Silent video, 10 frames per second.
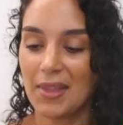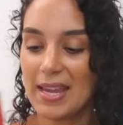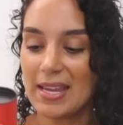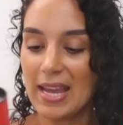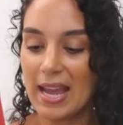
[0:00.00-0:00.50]

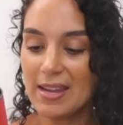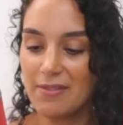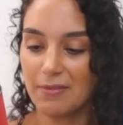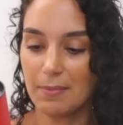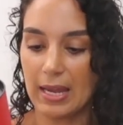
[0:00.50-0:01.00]
they
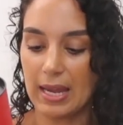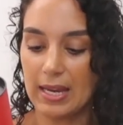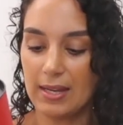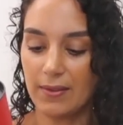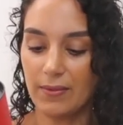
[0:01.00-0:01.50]
gave
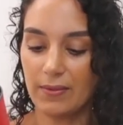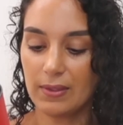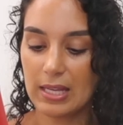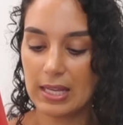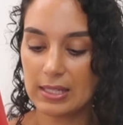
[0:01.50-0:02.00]
me
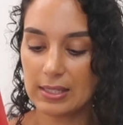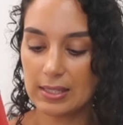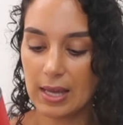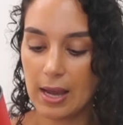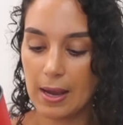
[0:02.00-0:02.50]

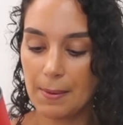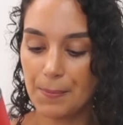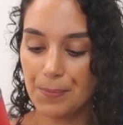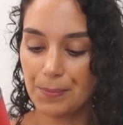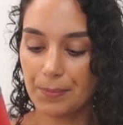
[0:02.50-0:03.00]
this,
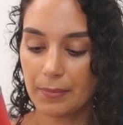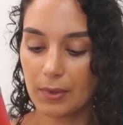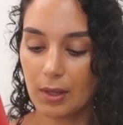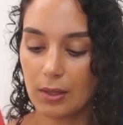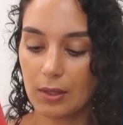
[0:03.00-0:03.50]
um,
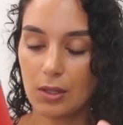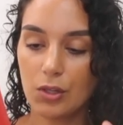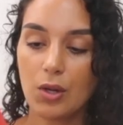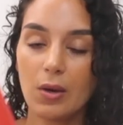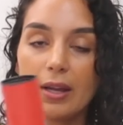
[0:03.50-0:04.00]

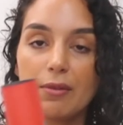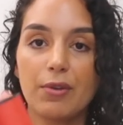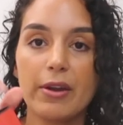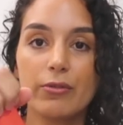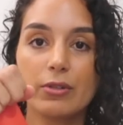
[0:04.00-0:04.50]
you know, like a
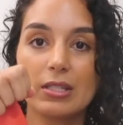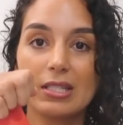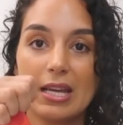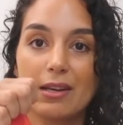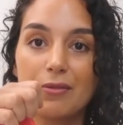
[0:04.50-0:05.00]
fragrance
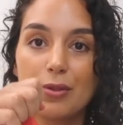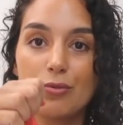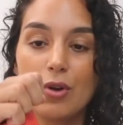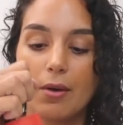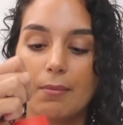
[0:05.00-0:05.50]
stick for the
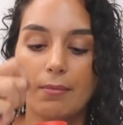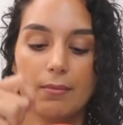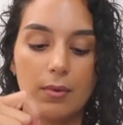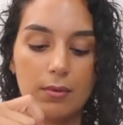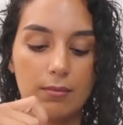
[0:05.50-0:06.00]
room,
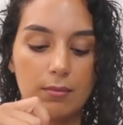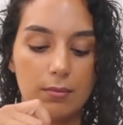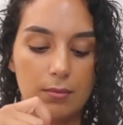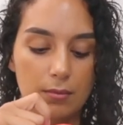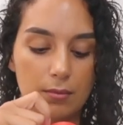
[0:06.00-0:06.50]

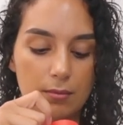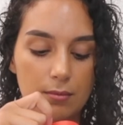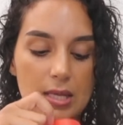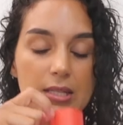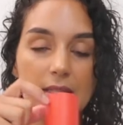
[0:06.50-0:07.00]

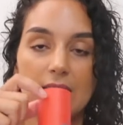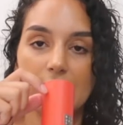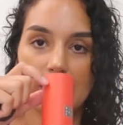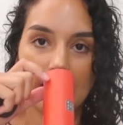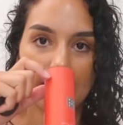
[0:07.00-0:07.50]
incense
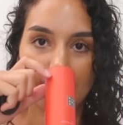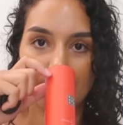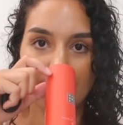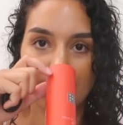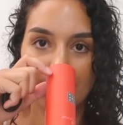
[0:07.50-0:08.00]
stick
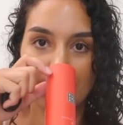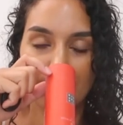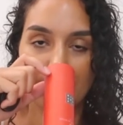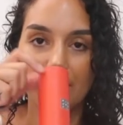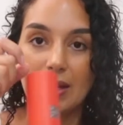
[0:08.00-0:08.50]

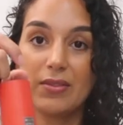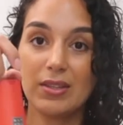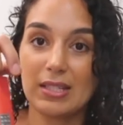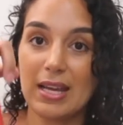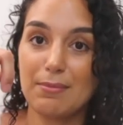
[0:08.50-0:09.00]
in the
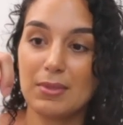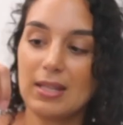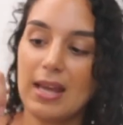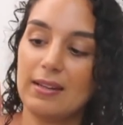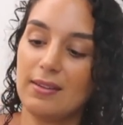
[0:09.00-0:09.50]
same
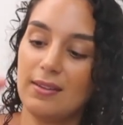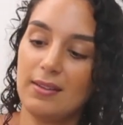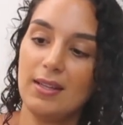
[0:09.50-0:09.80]
scent.